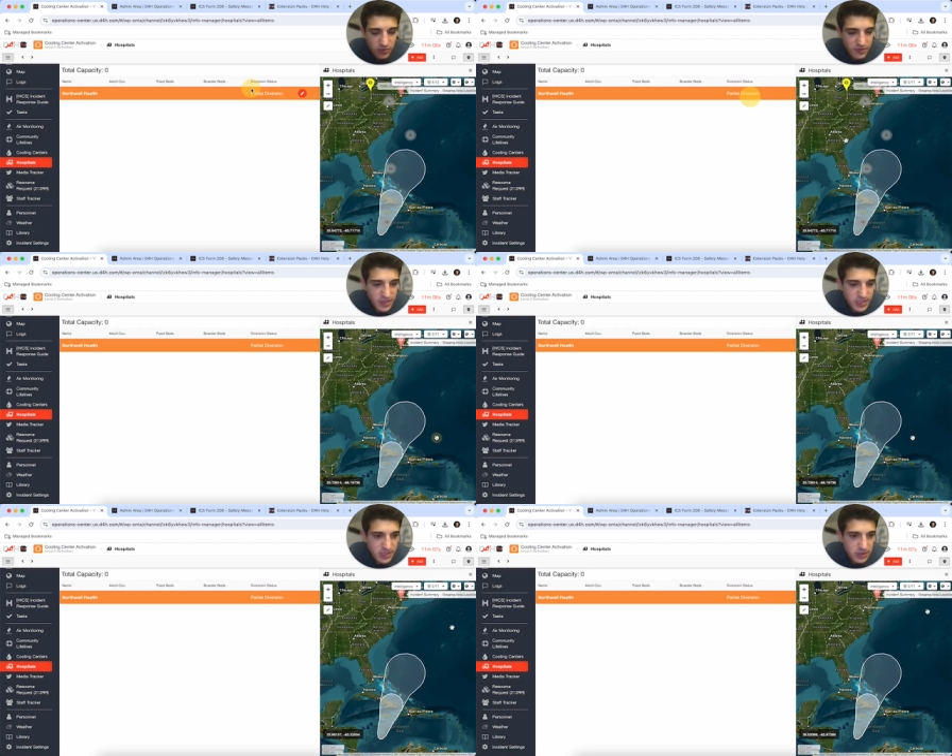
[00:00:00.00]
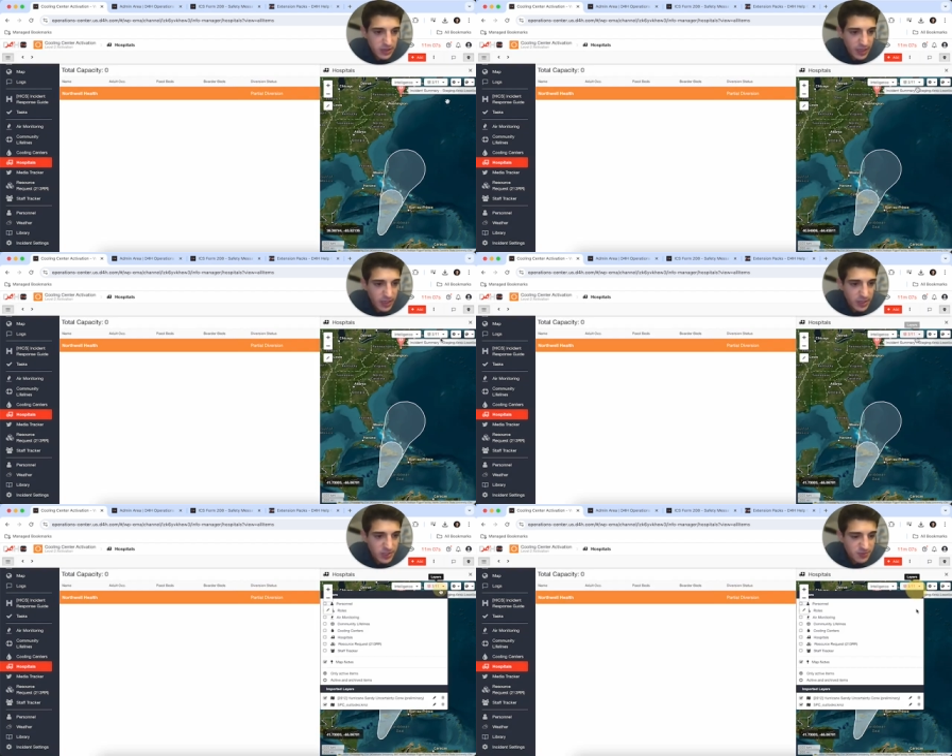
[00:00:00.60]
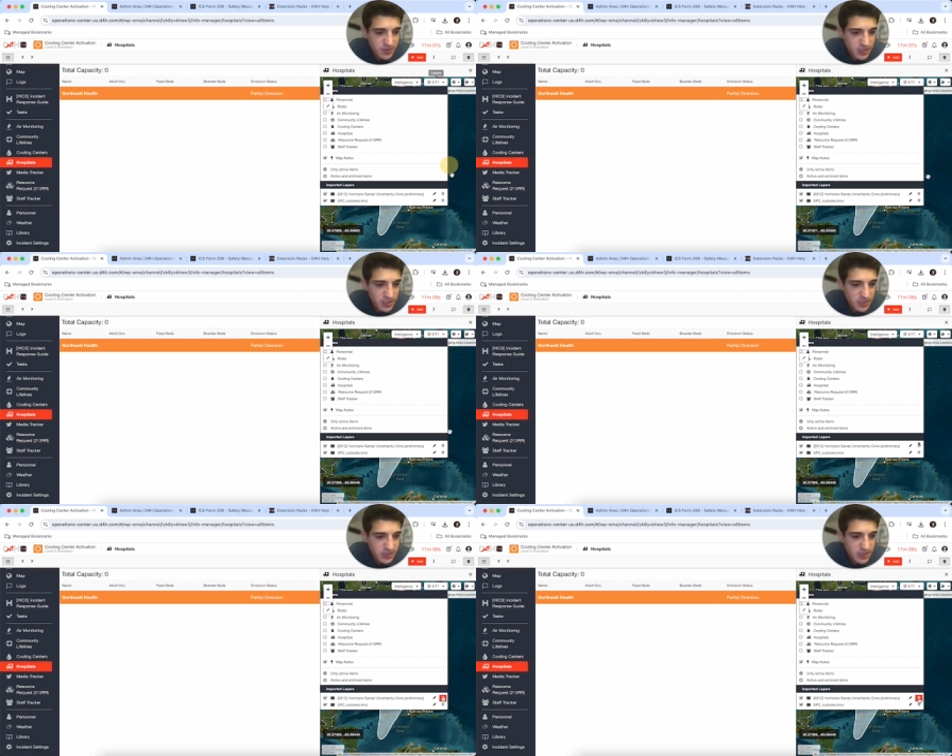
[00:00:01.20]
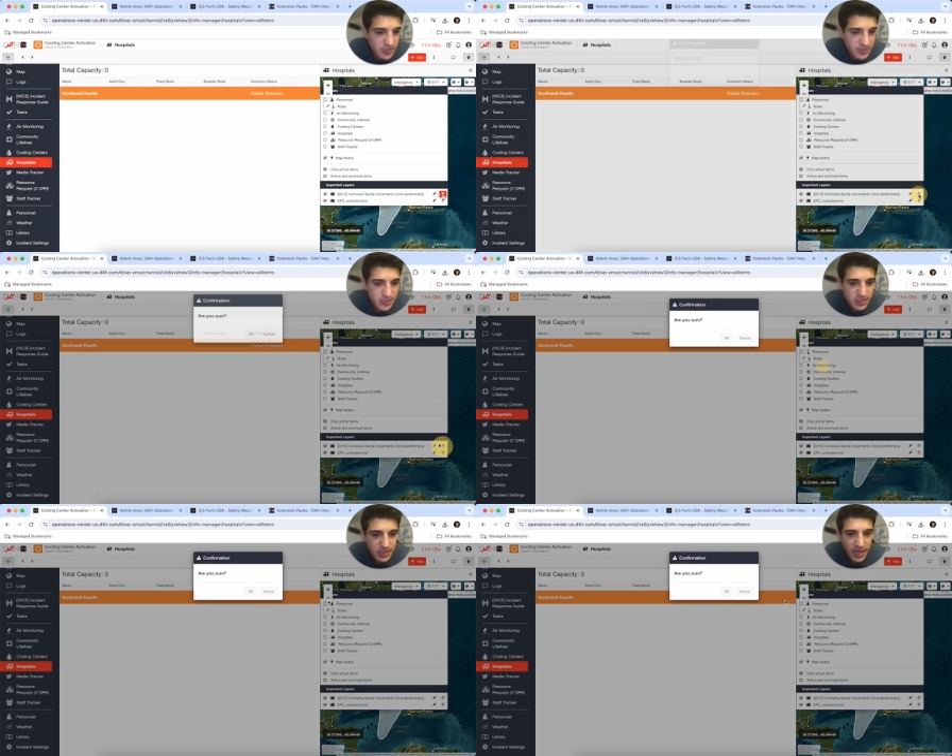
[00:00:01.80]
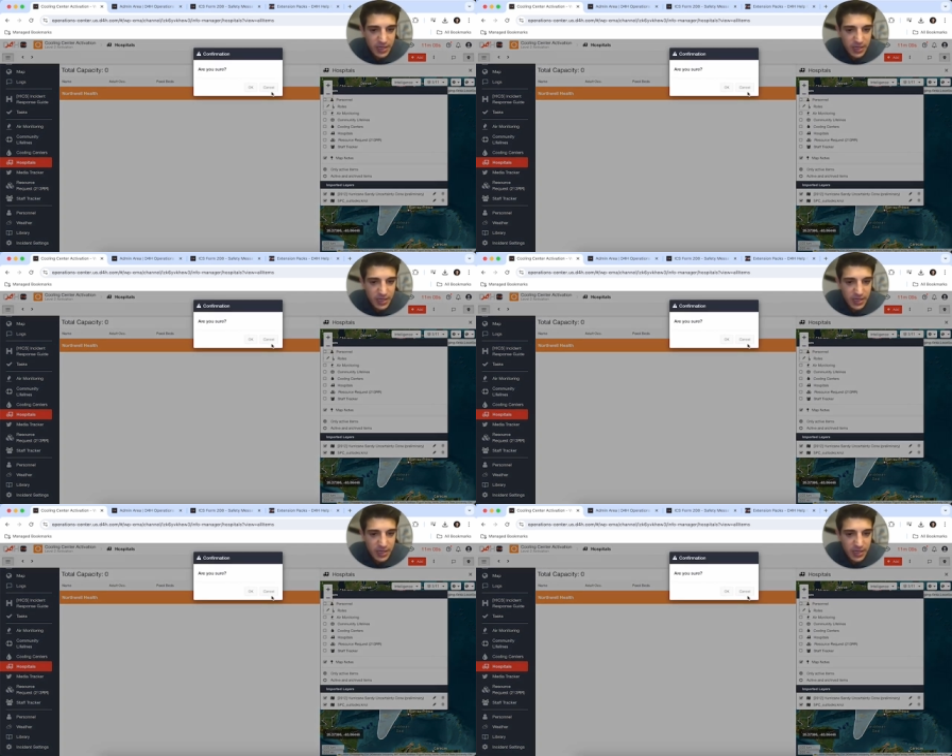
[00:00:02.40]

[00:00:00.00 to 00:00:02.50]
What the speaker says: these layers because this is kind of